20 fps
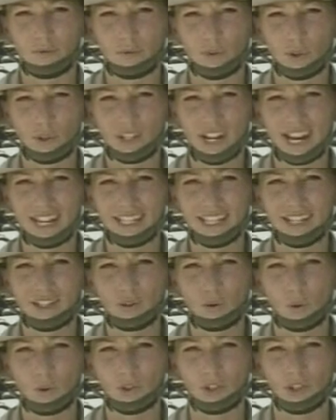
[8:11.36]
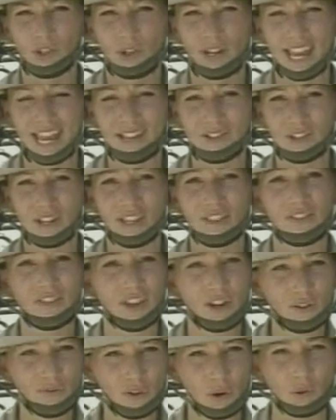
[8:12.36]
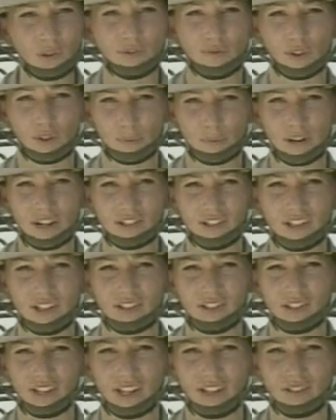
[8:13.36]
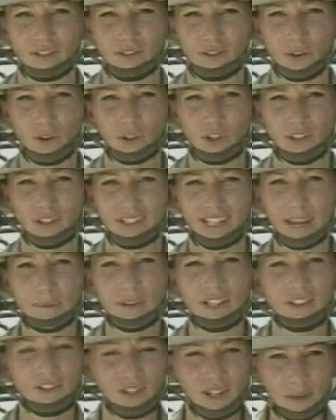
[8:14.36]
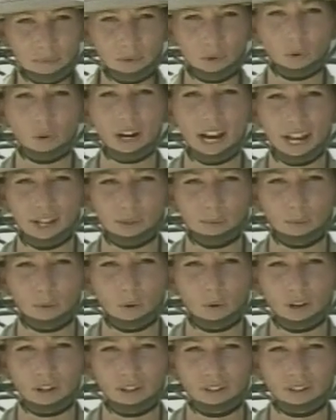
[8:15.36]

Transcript: First ID soldiers are casting their votes for the presidency. Sergeant Damien Steptor has more.